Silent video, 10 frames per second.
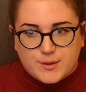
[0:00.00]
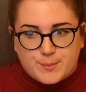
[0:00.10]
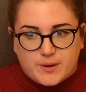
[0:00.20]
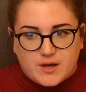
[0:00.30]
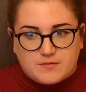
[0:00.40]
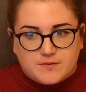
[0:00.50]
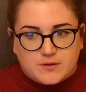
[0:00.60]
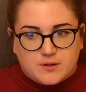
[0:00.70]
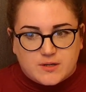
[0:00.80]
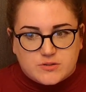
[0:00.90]
but I
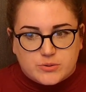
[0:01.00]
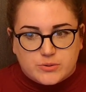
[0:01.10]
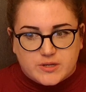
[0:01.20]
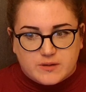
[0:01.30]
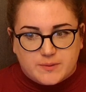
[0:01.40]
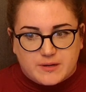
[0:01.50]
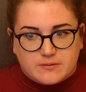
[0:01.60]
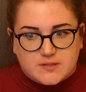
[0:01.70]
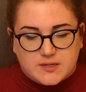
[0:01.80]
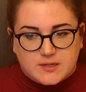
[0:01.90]
feel like talking
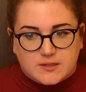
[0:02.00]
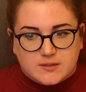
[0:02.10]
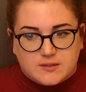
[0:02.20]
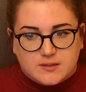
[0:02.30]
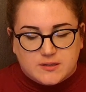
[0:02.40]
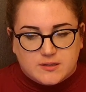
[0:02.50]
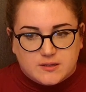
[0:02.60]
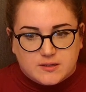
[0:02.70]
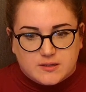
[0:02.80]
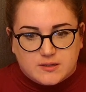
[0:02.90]
about it
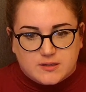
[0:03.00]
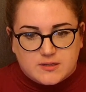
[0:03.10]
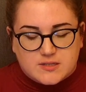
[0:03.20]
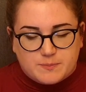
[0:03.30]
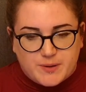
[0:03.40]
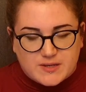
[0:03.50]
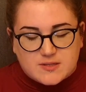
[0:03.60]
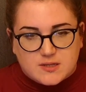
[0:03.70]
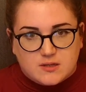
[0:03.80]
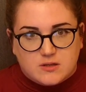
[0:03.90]
is the best
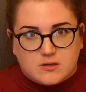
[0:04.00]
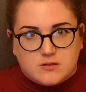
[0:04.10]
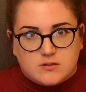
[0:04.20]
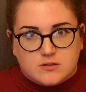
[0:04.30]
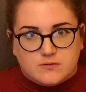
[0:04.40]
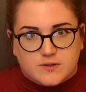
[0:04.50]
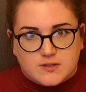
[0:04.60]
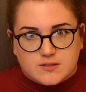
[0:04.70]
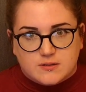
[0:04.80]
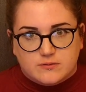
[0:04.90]
thing you can do for
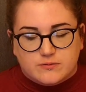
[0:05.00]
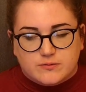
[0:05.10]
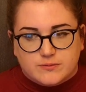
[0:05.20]
yourself.